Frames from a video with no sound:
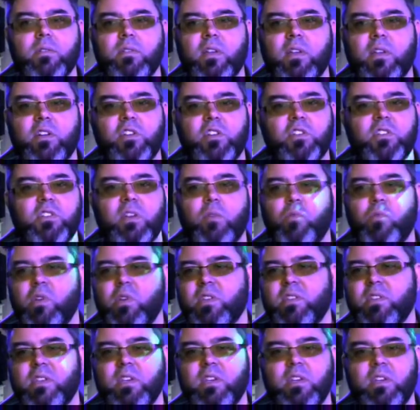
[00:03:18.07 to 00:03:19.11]
They just said, we
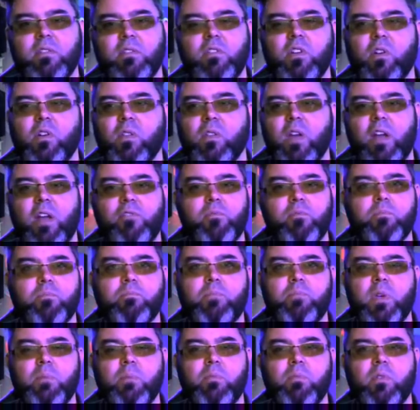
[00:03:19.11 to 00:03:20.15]
see, you know, a lot of
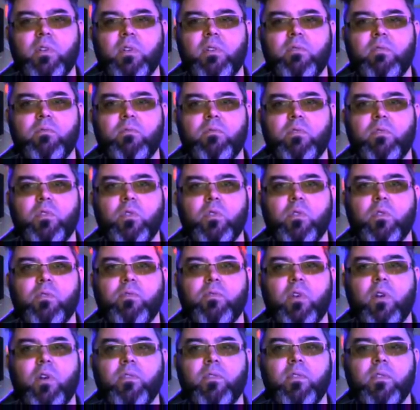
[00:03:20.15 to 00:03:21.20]
people who are
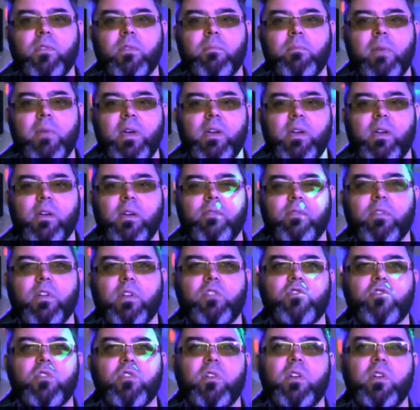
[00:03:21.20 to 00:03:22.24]
involved in the making of
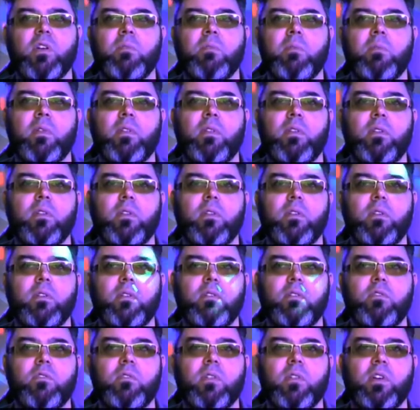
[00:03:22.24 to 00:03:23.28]
Electroneum and
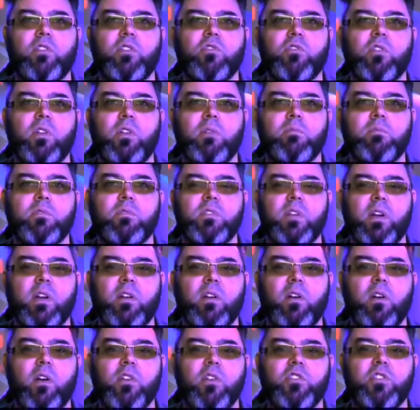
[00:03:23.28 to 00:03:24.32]
Electroneum's
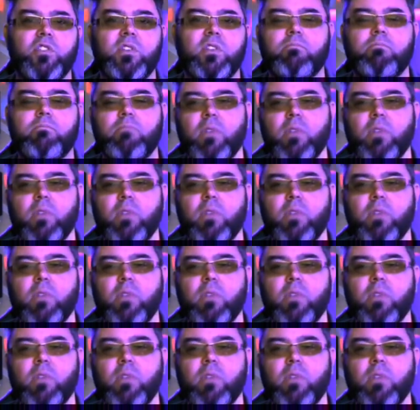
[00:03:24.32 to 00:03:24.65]
technology,